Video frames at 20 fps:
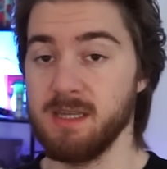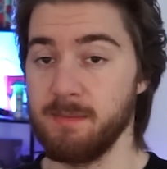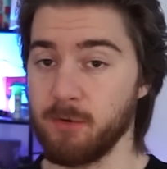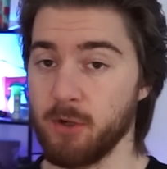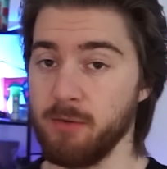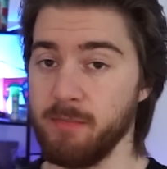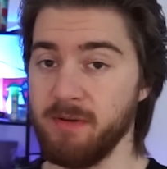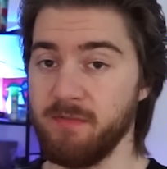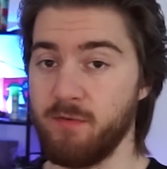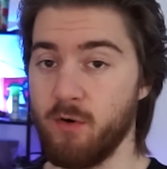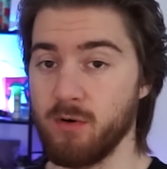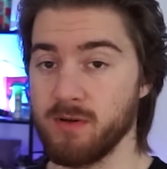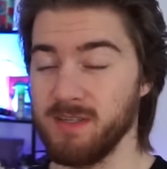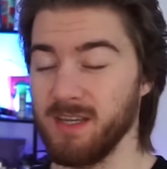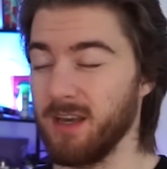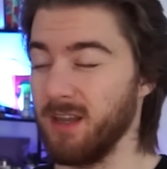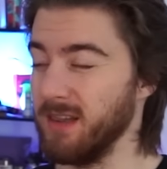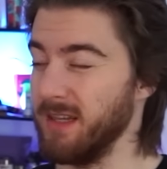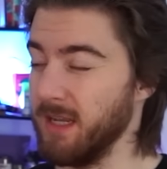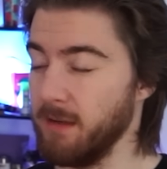I'm going to be
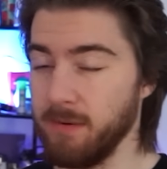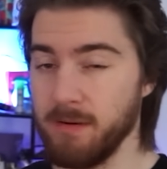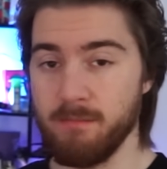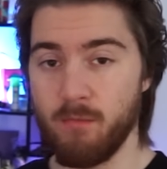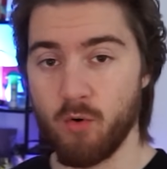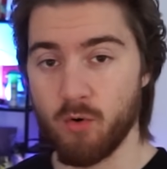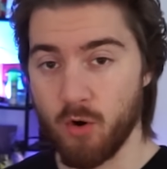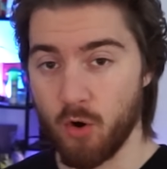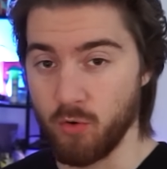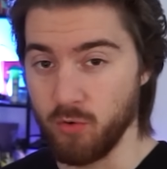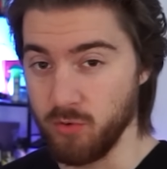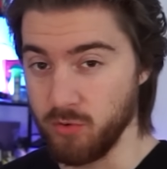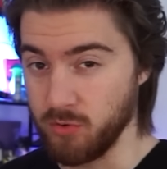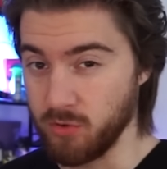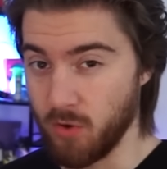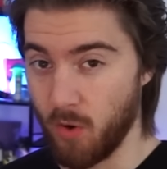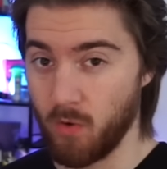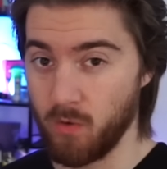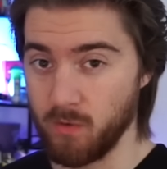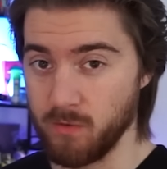focusing a little bit more on
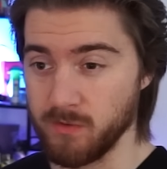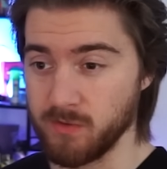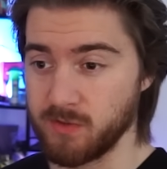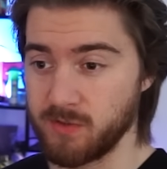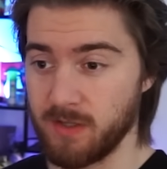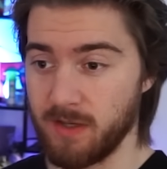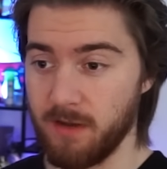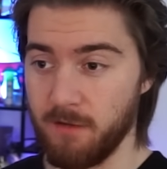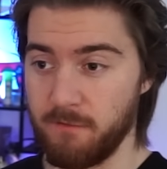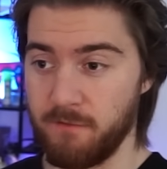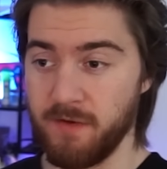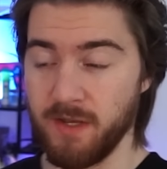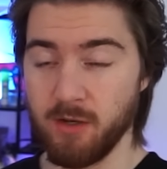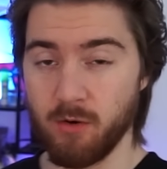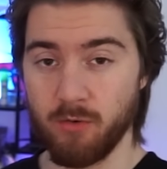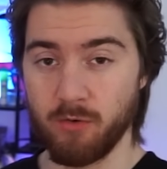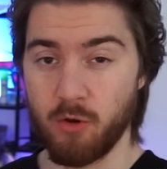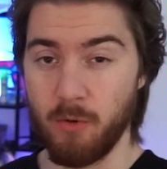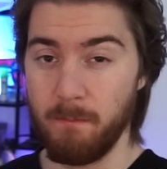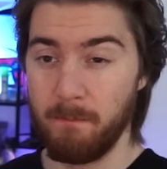goals, a
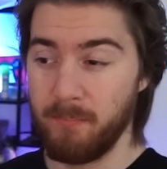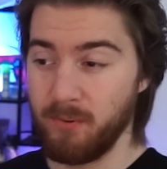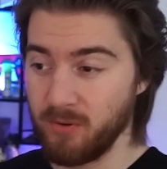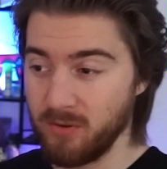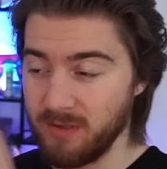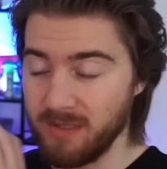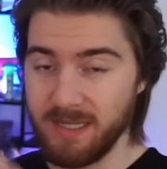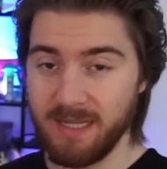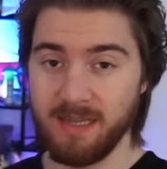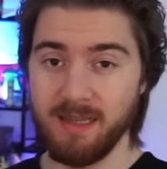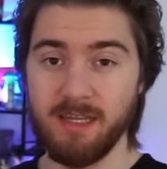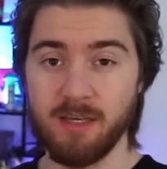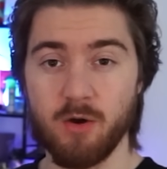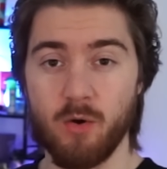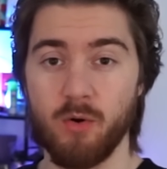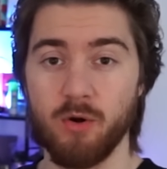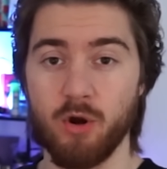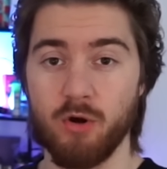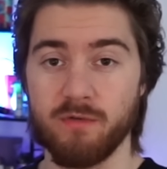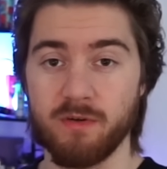video completely
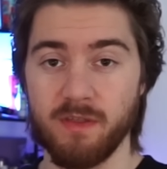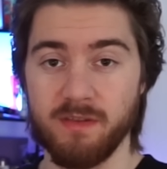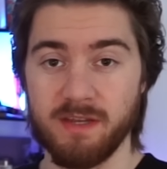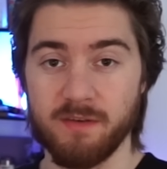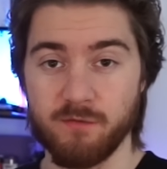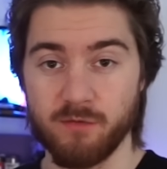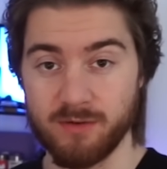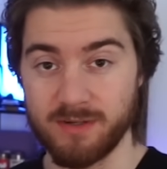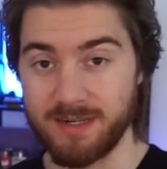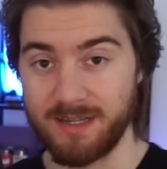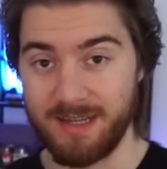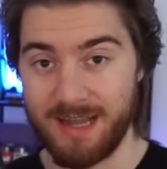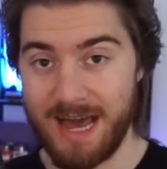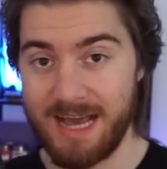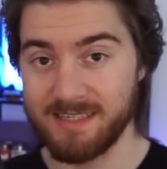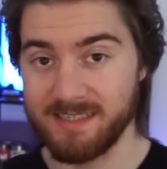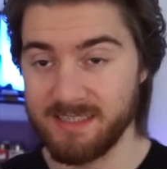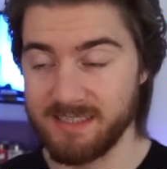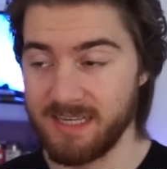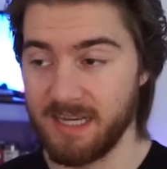going over the different
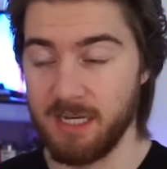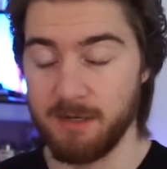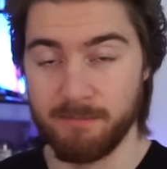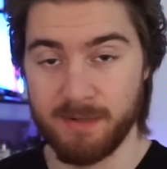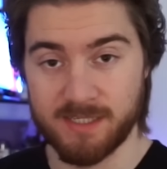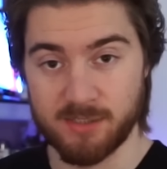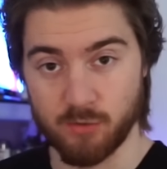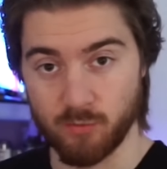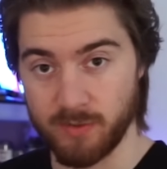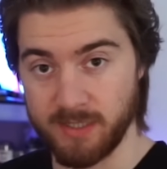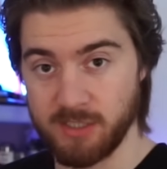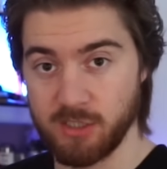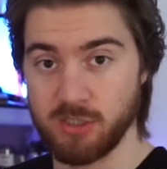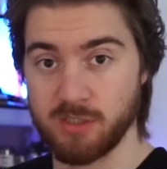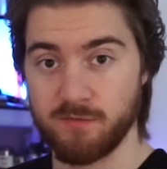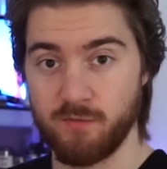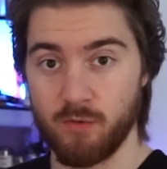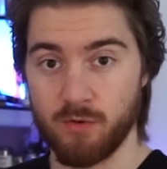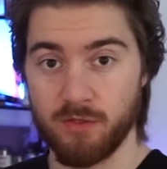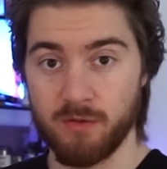classes and the best
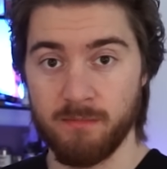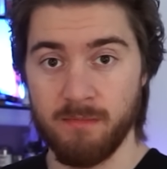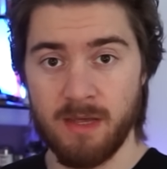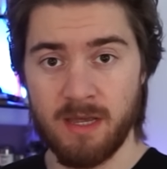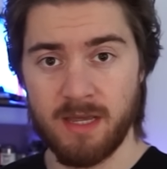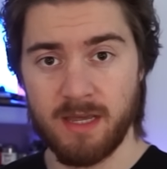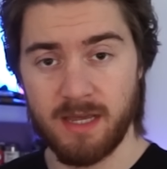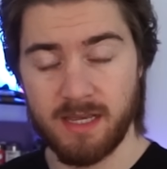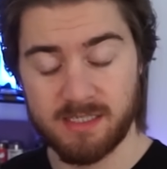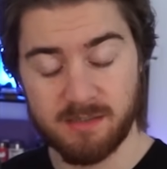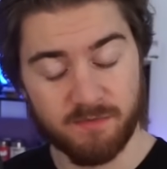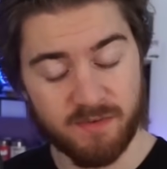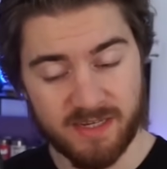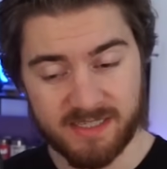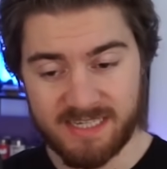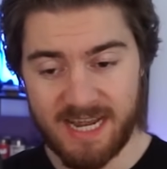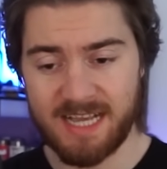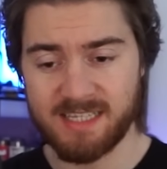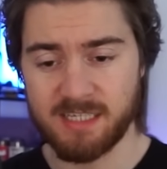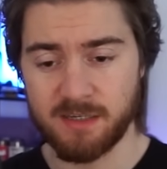regions for them is a
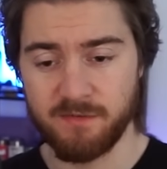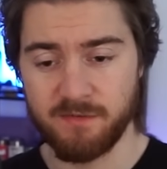fantastic